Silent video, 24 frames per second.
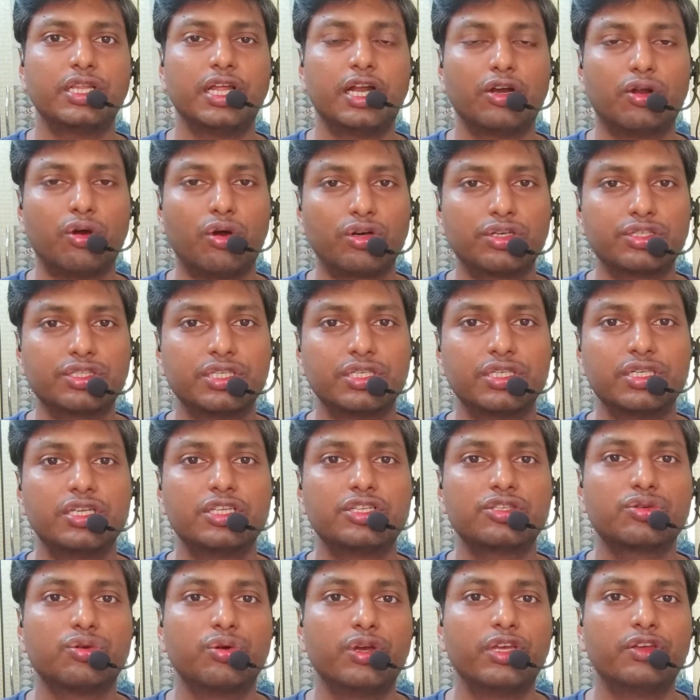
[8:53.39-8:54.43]
that oxygen
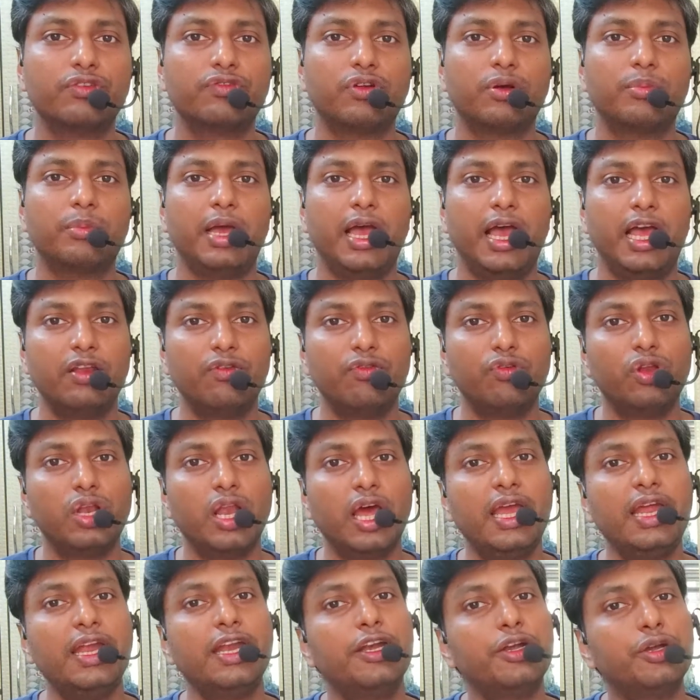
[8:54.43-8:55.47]
is going from
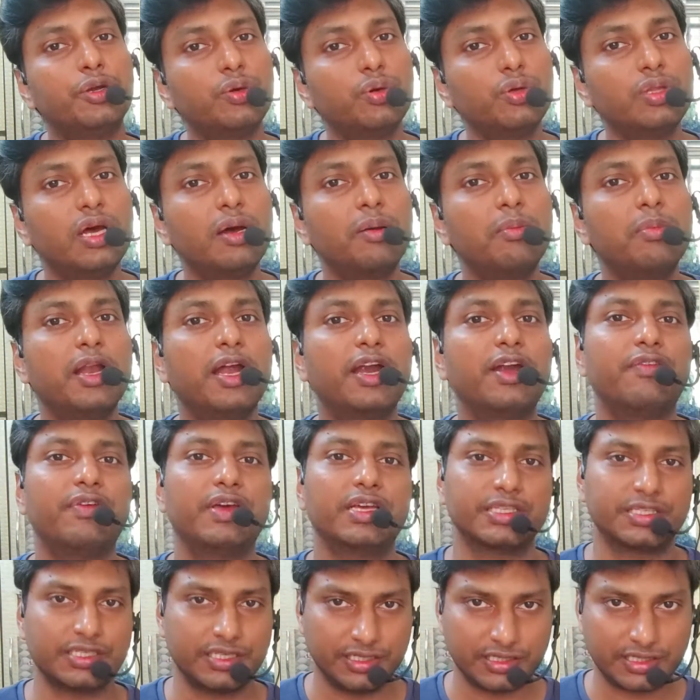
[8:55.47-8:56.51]
alveoli into the blood
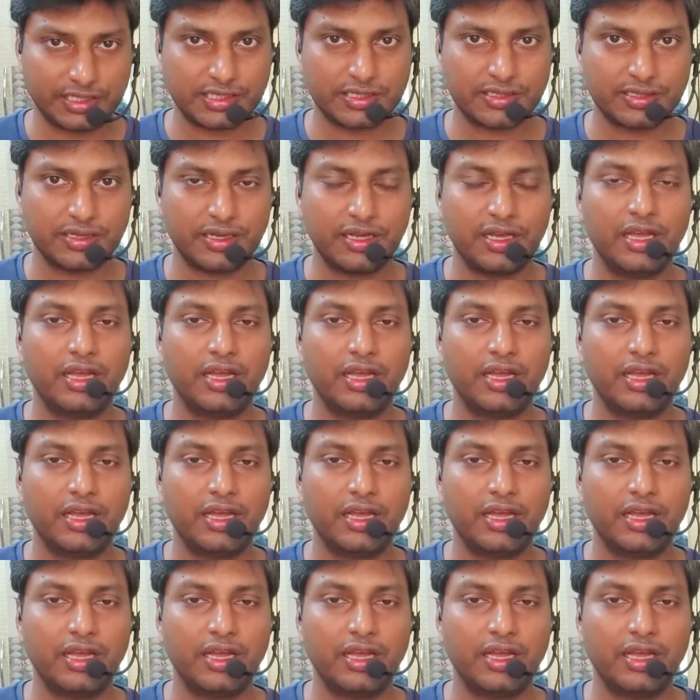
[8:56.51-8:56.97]
vessels.